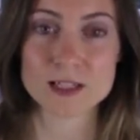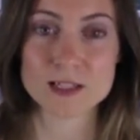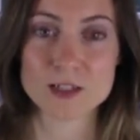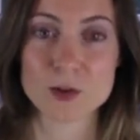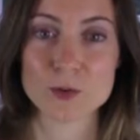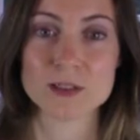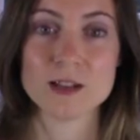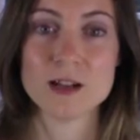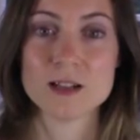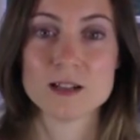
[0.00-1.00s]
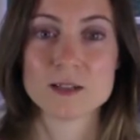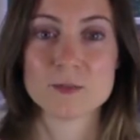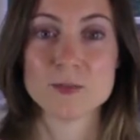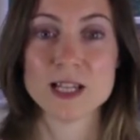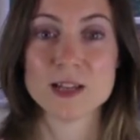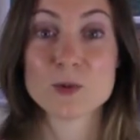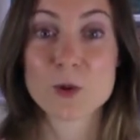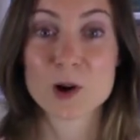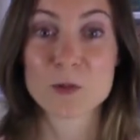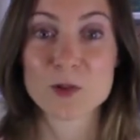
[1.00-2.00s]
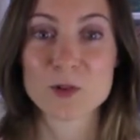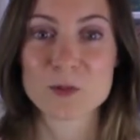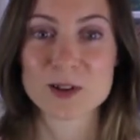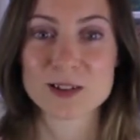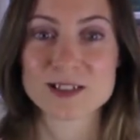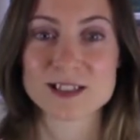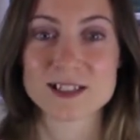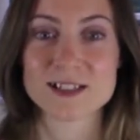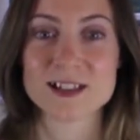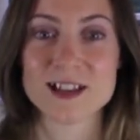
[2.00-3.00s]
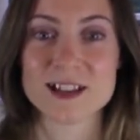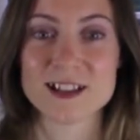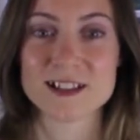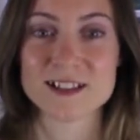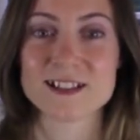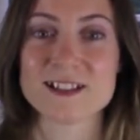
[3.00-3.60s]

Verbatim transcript: you know, and be a normal person and,